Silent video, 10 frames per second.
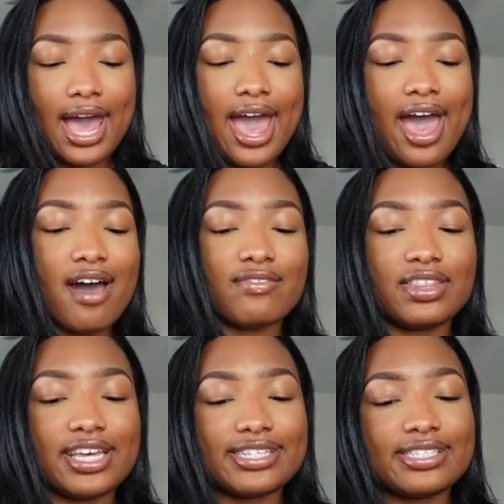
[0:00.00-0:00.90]
I have
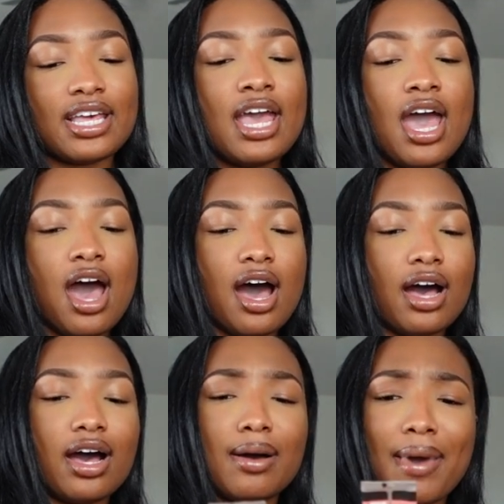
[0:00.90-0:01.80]
this,
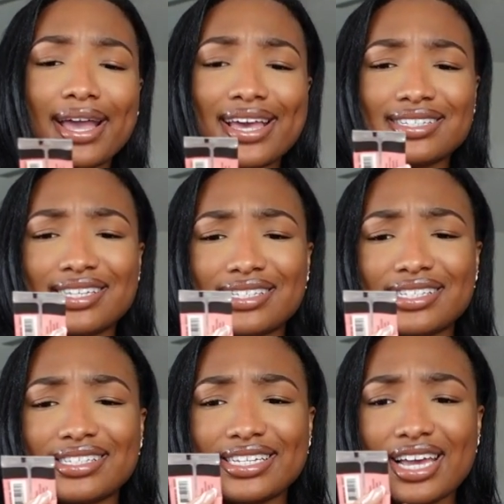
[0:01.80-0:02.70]
I guess this
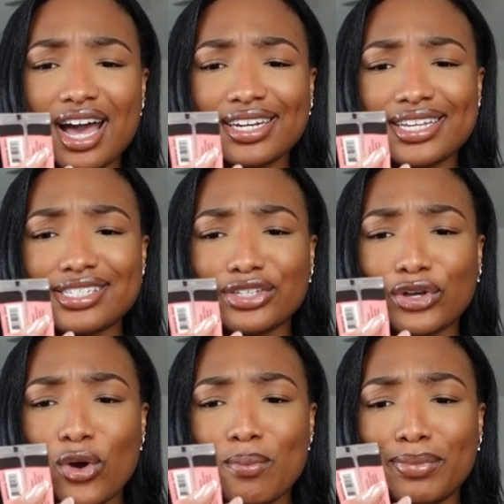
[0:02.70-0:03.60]
is Dionys
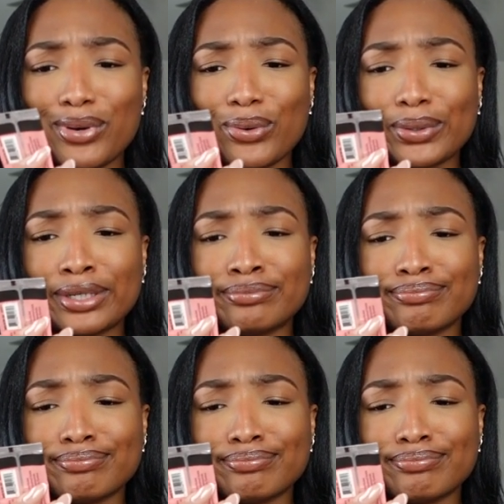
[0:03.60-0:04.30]
Goat Milk